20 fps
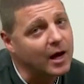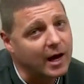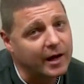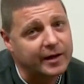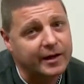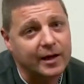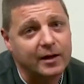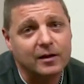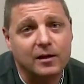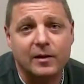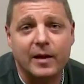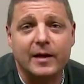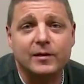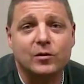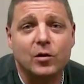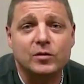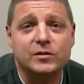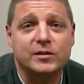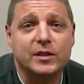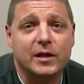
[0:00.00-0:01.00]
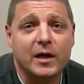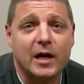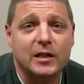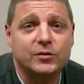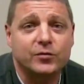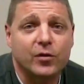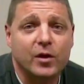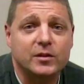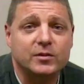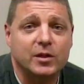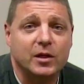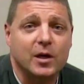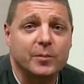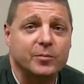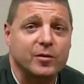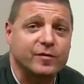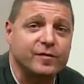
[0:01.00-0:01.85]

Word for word: again, collect those deer hearts for us, earn up